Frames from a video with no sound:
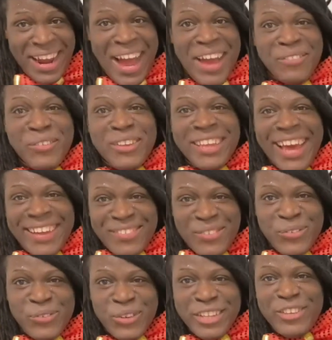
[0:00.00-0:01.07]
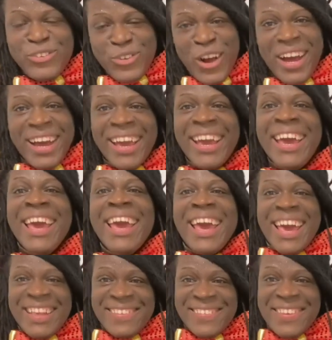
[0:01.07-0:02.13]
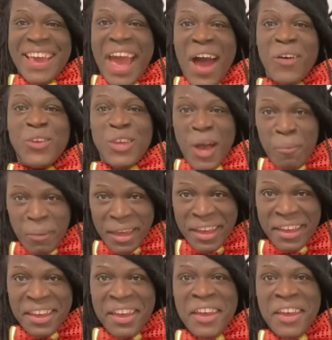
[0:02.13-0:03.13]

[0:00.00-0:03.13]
I would like to really try and see how yummy